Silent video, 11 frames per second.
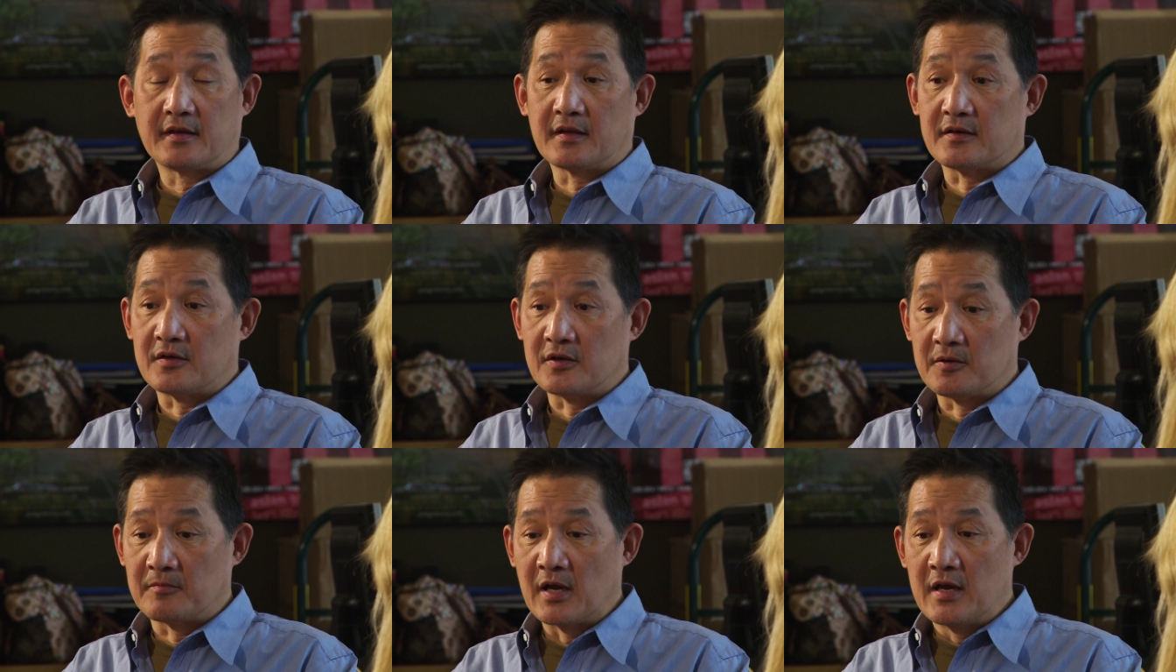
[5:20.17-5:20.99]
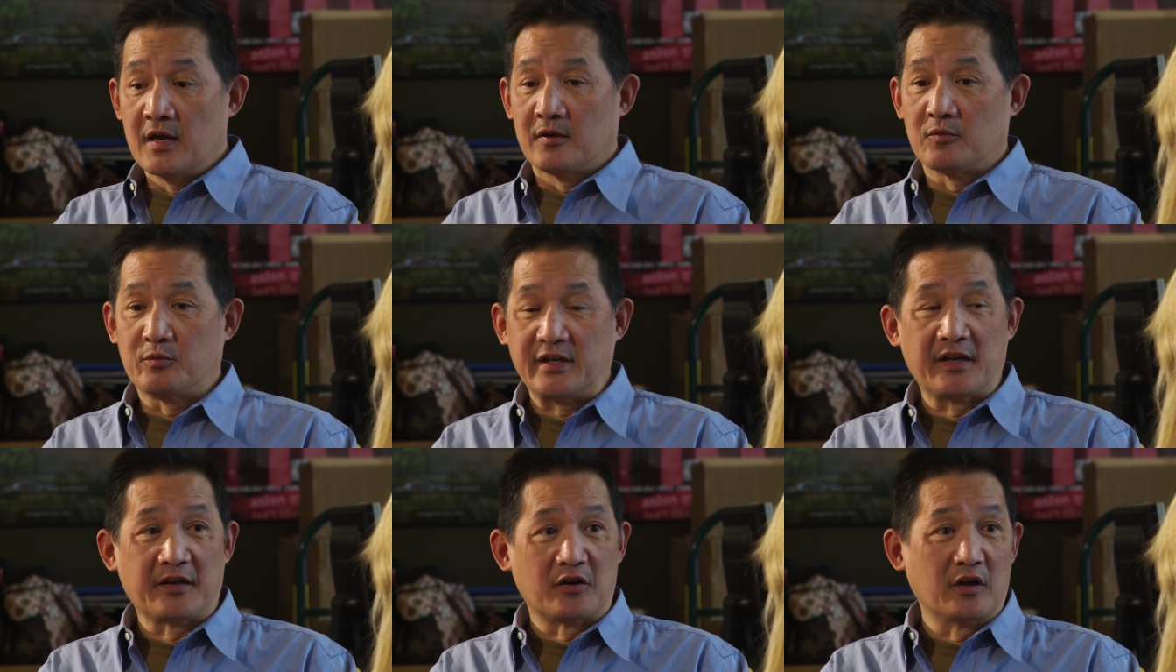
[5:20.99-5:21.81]
Um, we
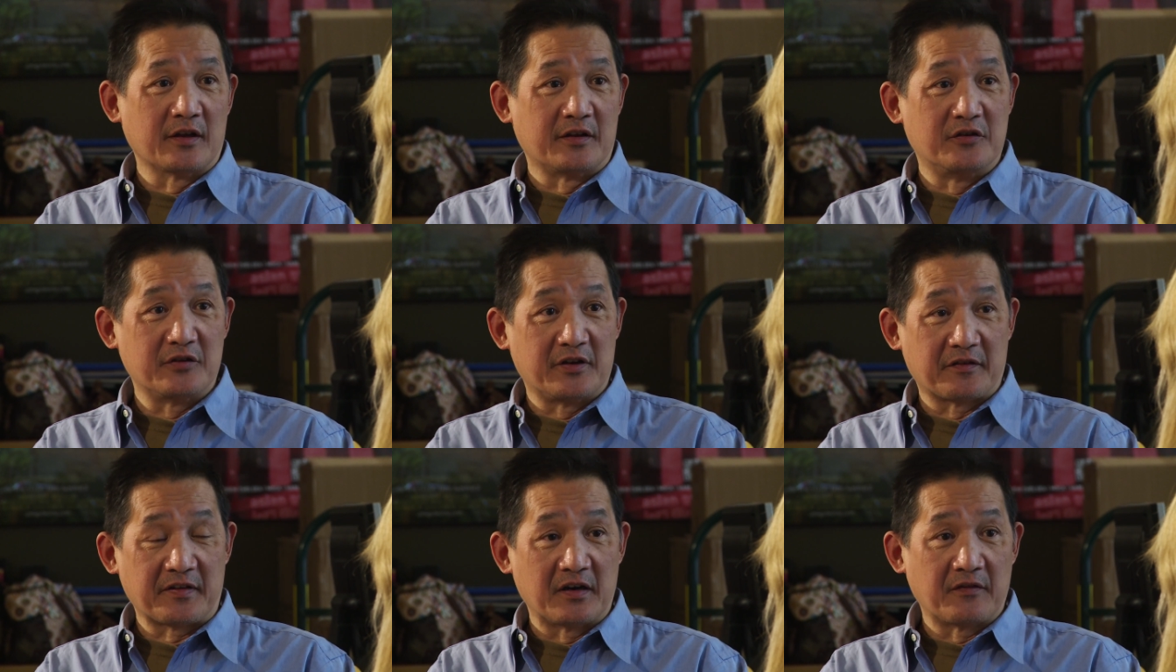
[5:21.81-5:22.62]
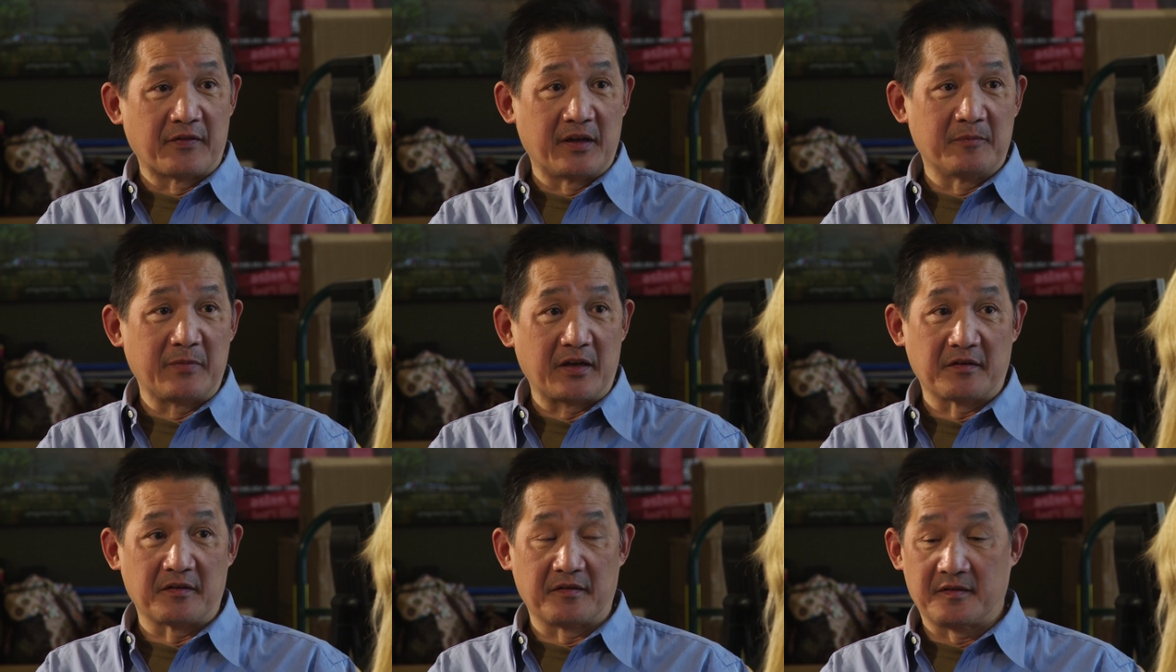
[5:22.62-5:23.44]
didn't call it do-it-yourself then
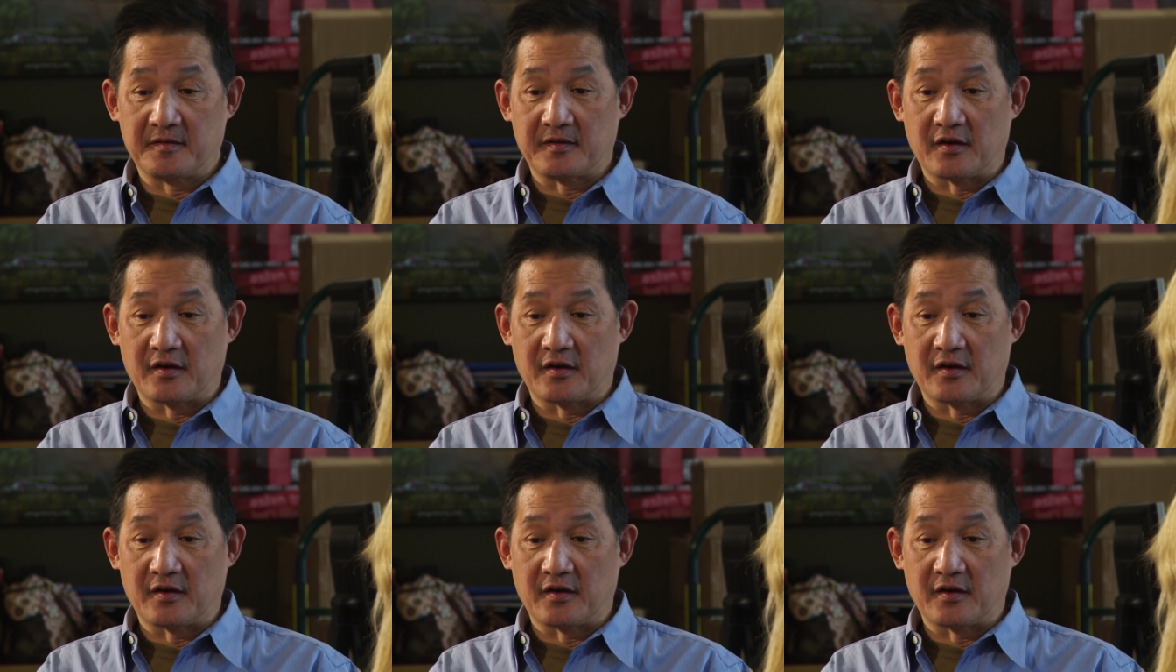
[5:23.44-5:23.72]
because